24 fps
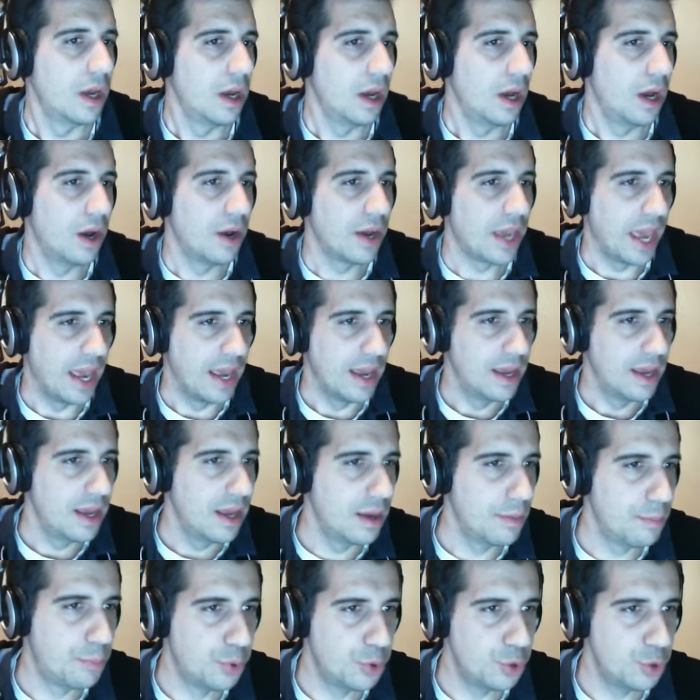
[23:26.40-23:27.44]
Okay,
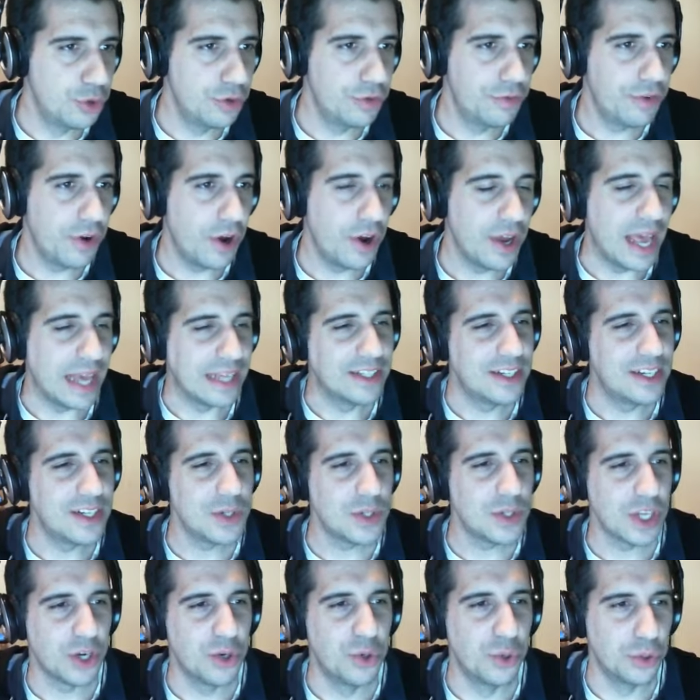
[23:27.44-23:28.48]
improve. Oh yeah, so this was
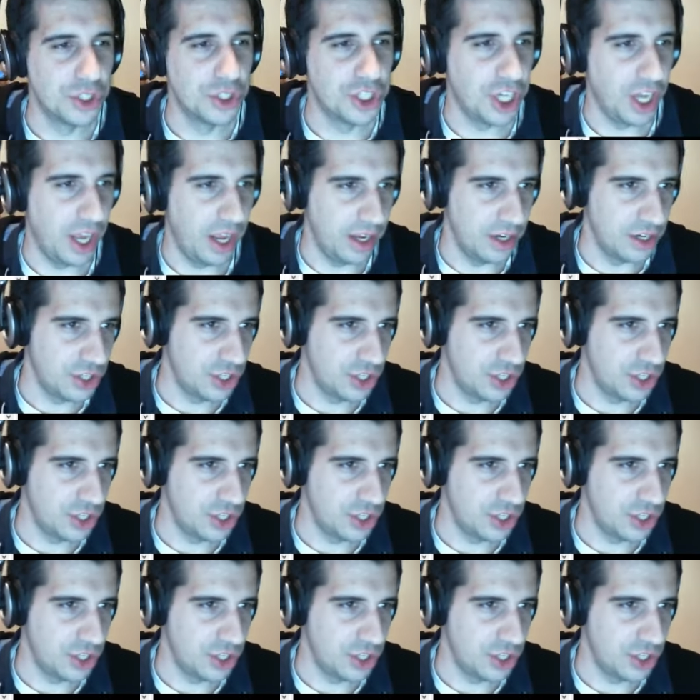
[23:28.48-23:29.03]
a cool change.